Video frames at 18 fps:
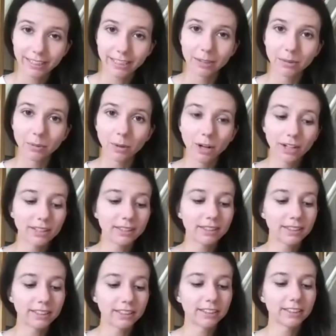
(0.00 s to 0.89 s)
In what
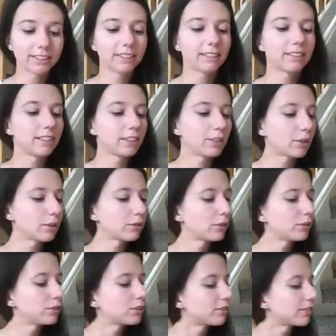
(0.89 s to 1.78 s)
year did Theodore
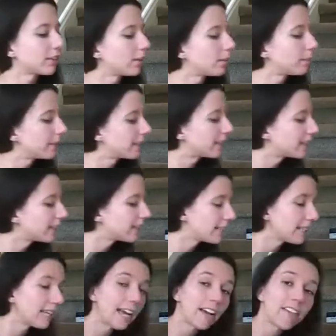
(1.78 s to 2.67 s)
Roosevelt
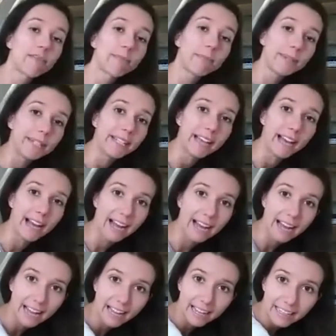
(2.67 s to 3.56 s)
begin the
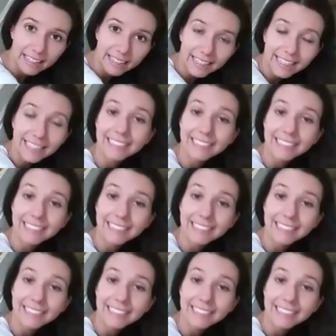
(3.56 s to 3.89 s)
FBI?